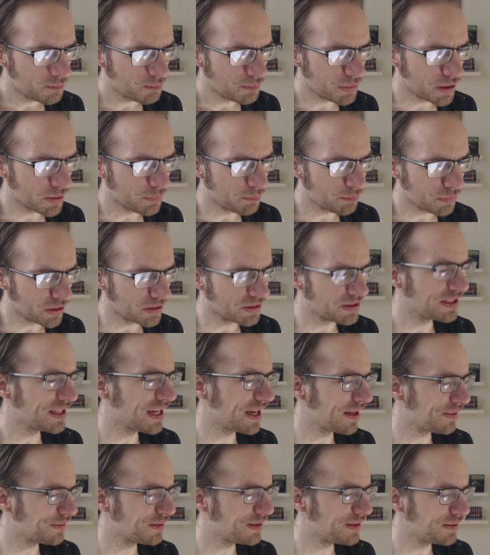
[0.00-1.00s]
but, but
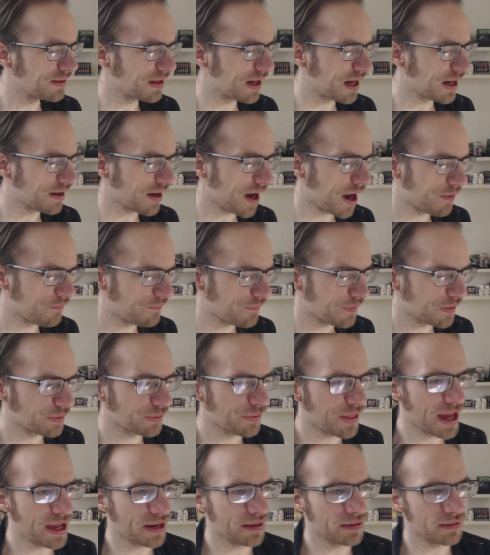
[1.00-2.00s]
yeah, the, I, I
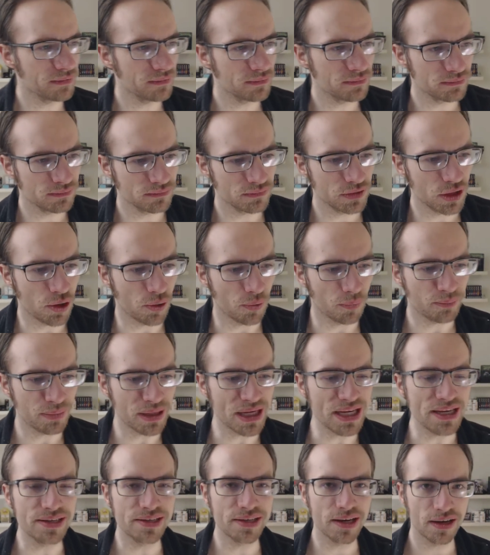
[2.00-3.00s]
felt that, you know,
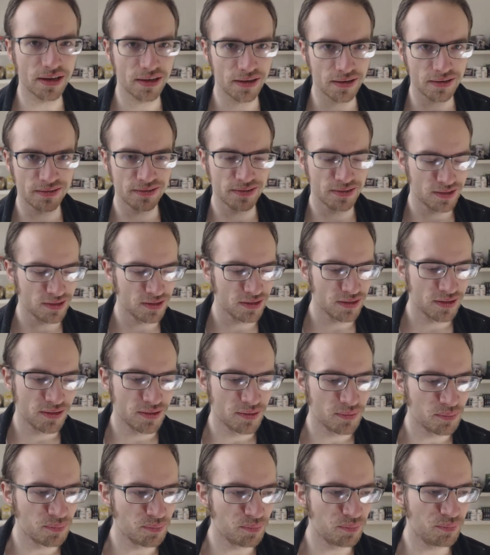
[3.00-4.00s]
Peeta
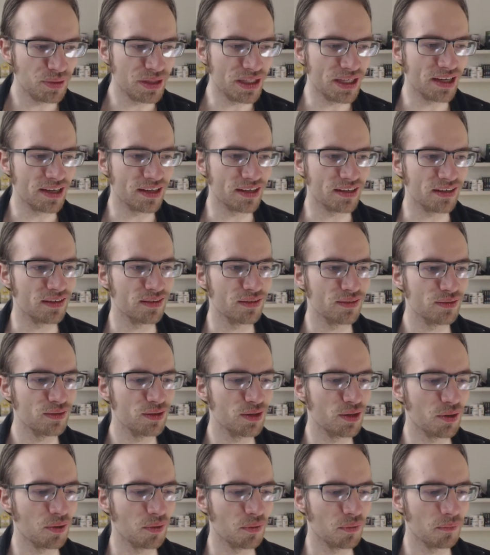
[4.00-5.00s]
being,
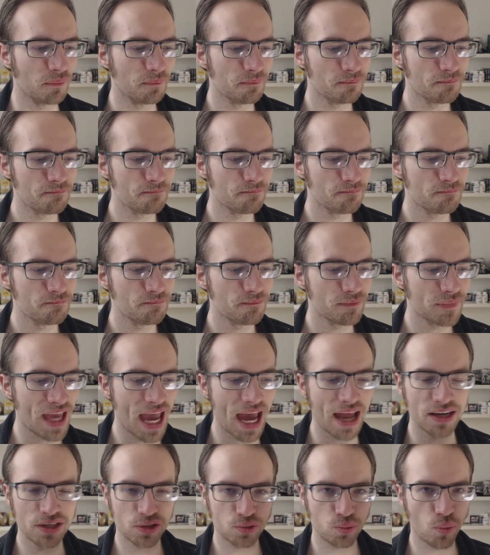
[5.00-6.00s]
you know,
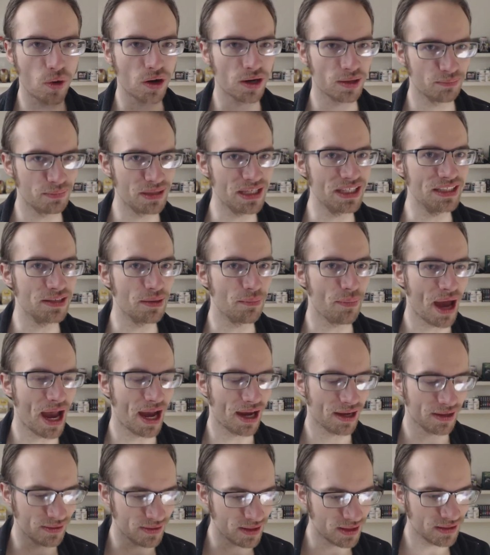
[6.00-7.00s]
Katniss wanting Peeta
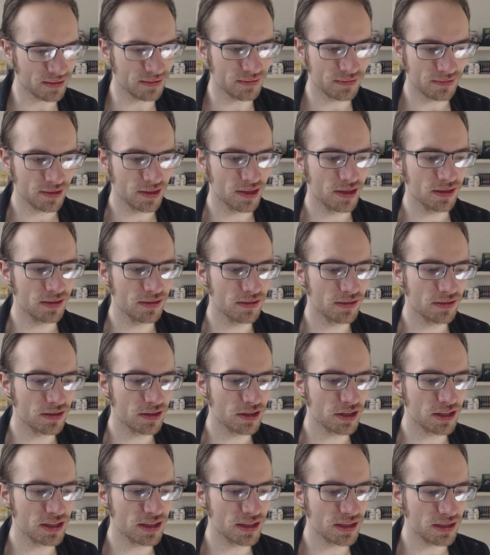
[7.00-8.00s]
back and then
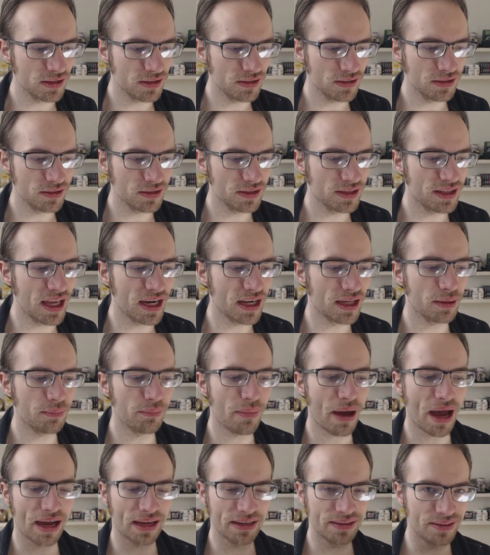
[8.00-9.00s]
getting him
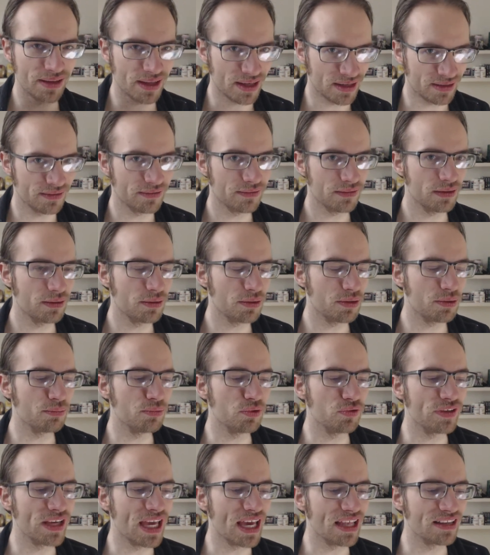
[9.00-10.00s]
back and then the
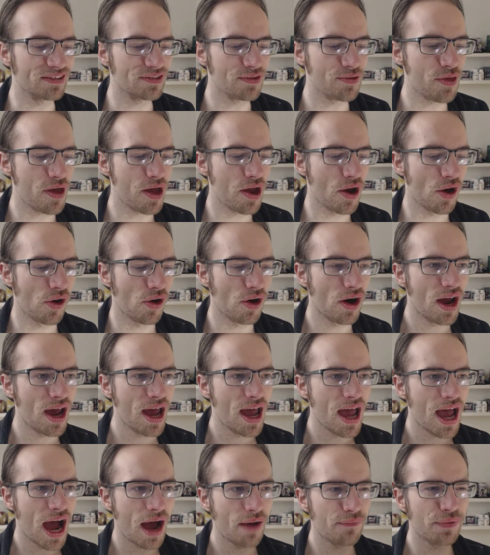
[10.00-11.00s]
movie ends there.
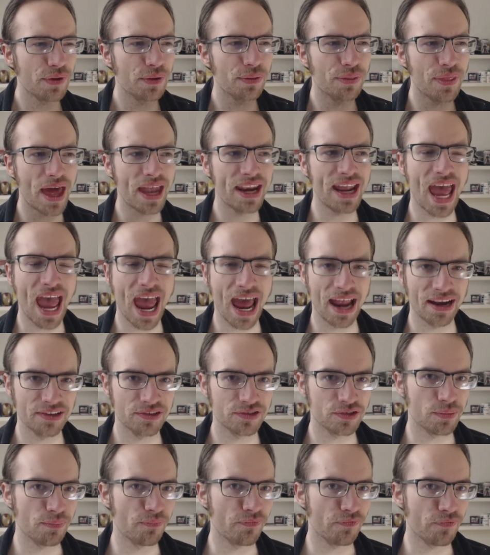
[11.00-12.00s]
I felt that
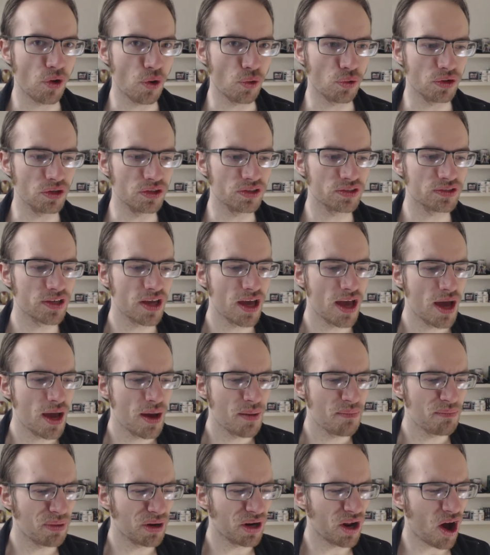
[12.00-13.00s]
added some focus,
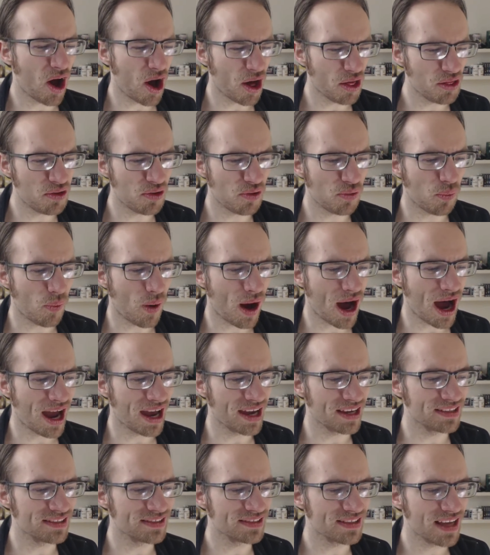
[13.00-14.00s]
but
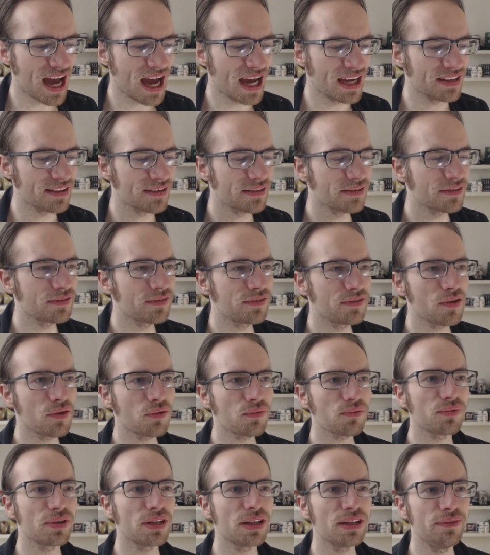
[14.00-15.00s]
otherwise, I
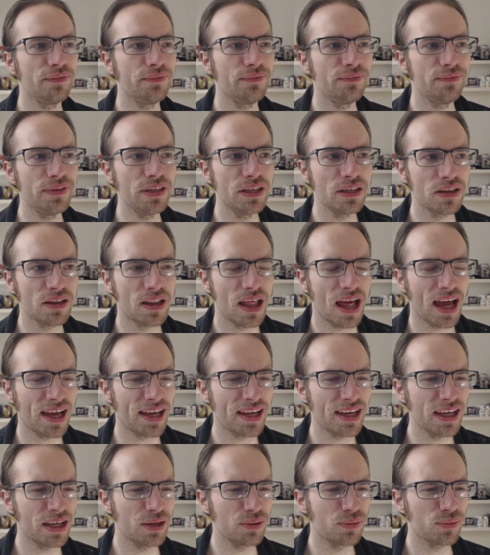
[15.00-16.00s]
don't really feel
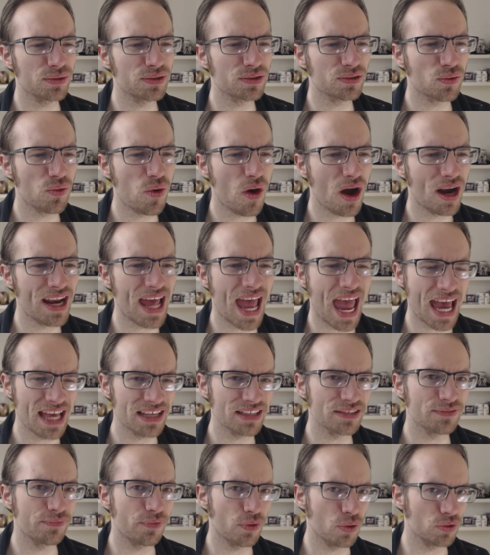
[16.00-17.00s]
like it was quite
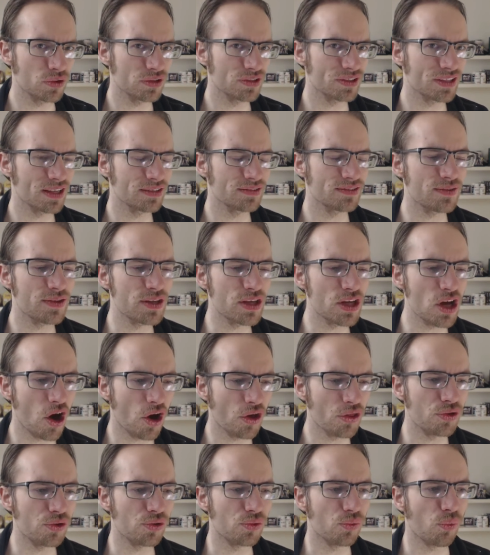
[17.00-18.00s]
as focused as the
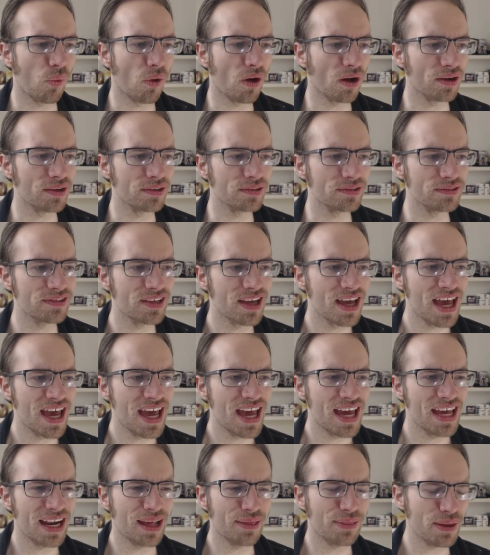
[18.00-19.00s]
other ones.
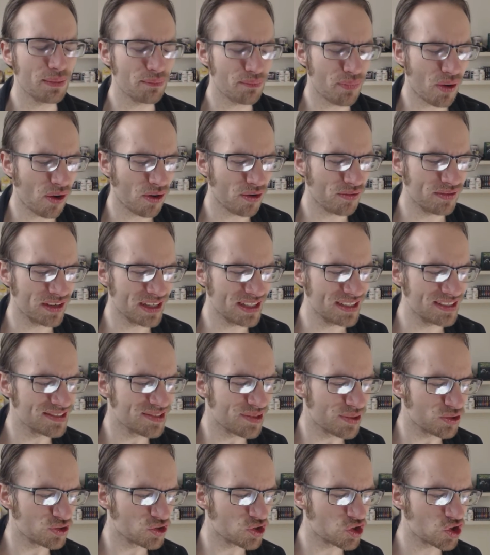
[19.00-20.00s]
And I think part of it
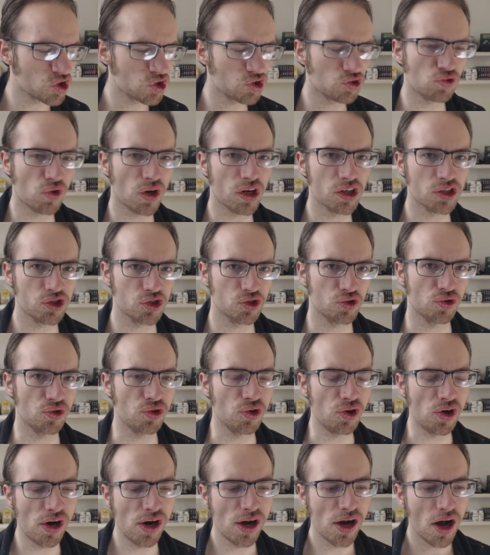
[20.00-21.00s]
is the
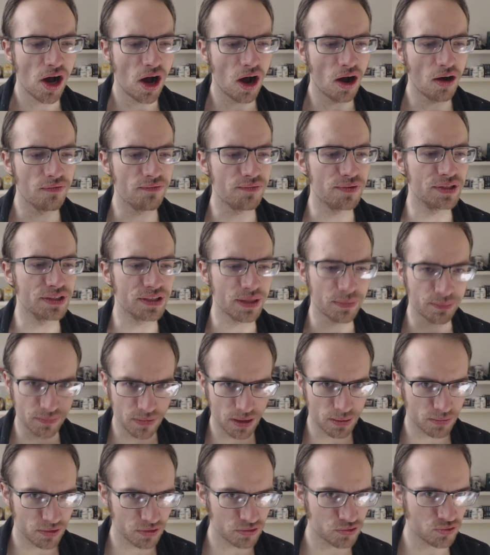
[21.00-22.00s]
structure of these. I'm,
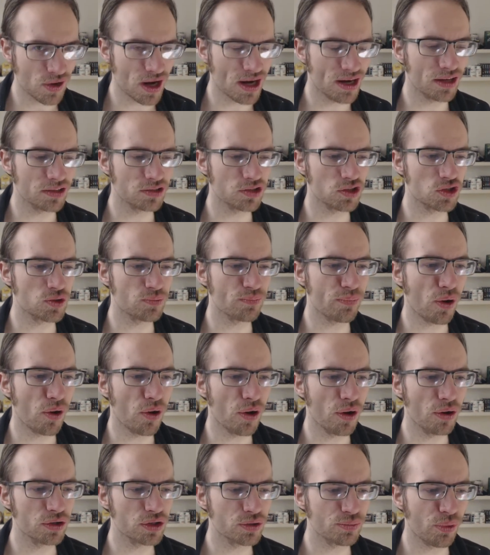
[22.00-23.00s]
I'm going to try not to
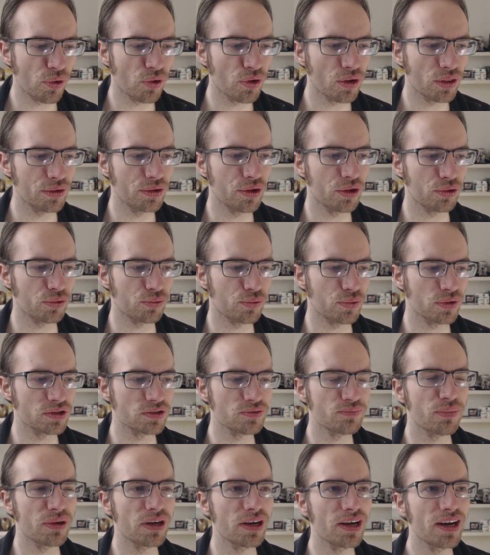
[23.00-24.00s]
spo spoil the other
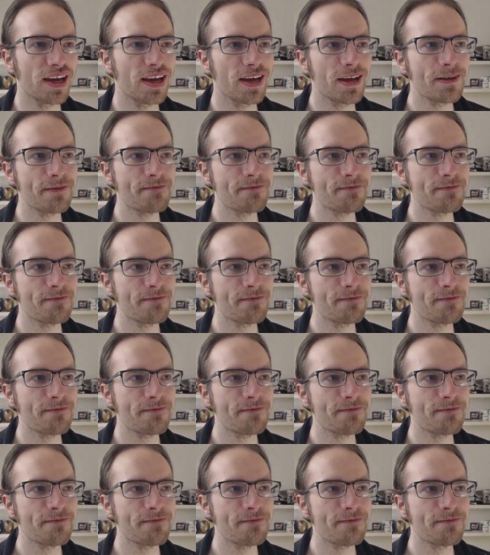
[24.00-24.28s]
ones, but